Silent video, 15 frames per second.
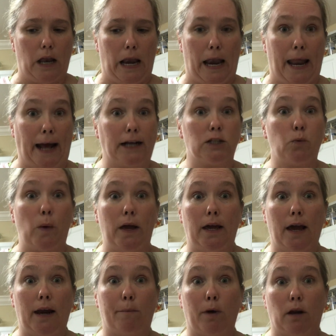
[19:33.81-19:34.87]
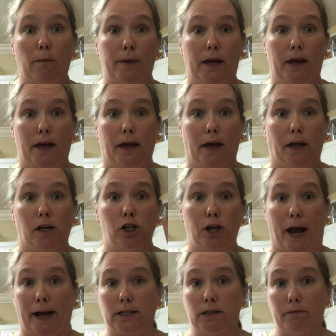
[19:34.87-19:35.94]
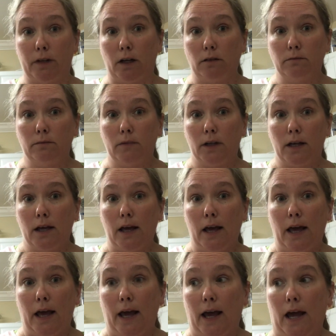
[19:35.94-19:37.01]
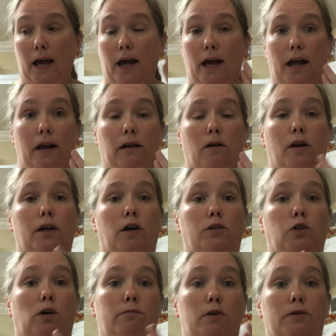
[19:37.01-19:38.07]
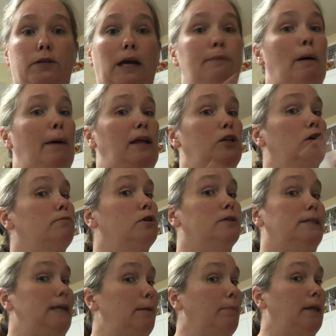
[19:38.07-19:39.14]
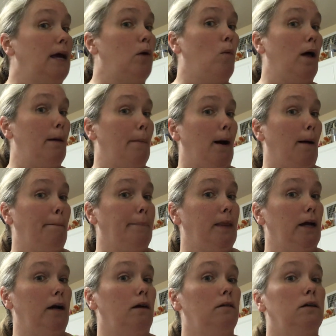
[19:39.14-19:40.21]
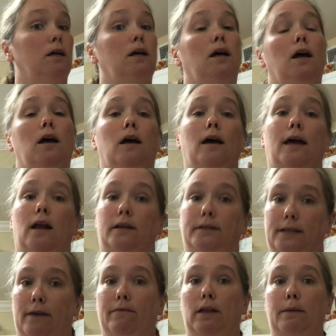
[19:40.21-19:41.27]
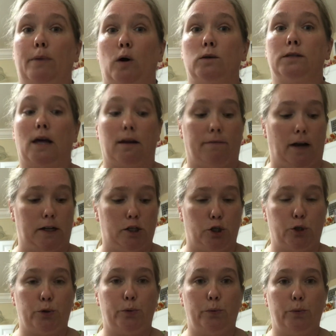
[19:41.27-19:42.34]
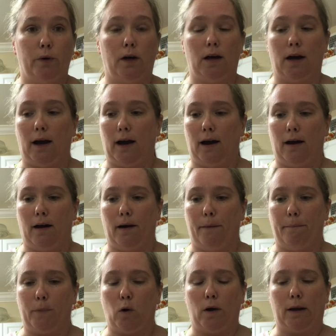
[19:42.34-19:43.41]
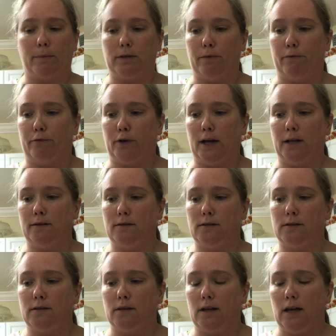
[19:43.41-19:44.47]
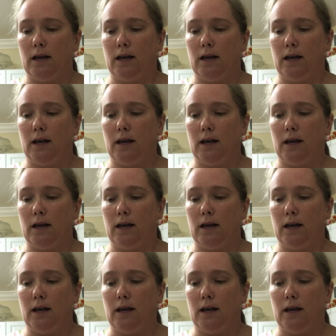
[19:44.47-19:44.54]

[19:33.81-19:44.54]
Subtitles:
Next weekend, I'm going to be in Jacksonville and going to go to a museum. I might do a museum thing while I'm up there, and I'll definitely post that if I do. Going up with some friends.